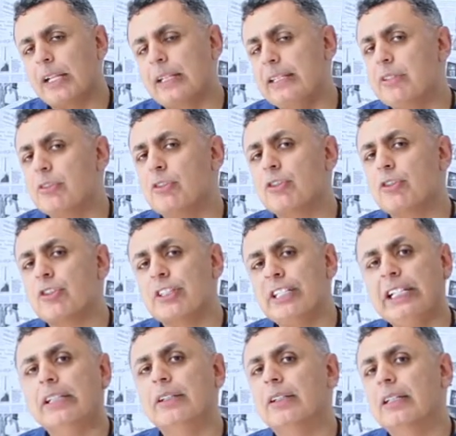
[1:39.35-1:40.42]
This is
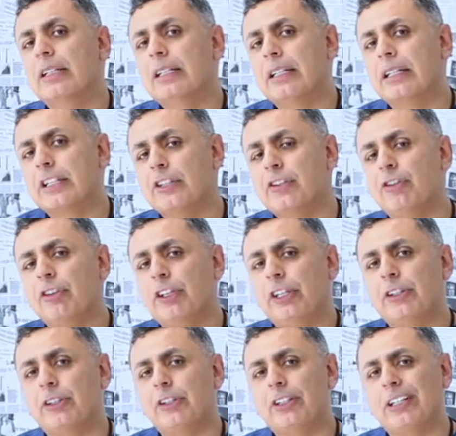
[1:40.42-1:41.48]
still
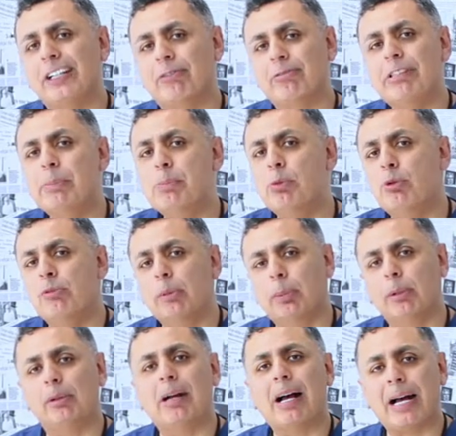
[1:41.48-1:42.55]
considered a
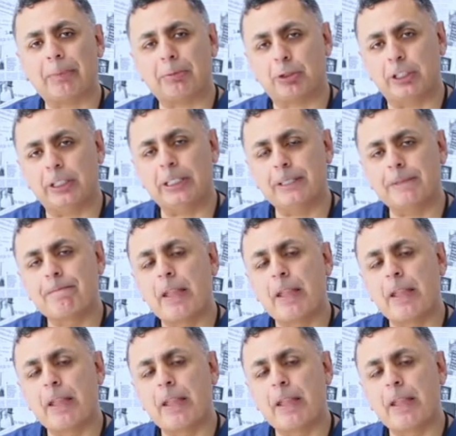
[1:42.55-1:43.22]
removable option,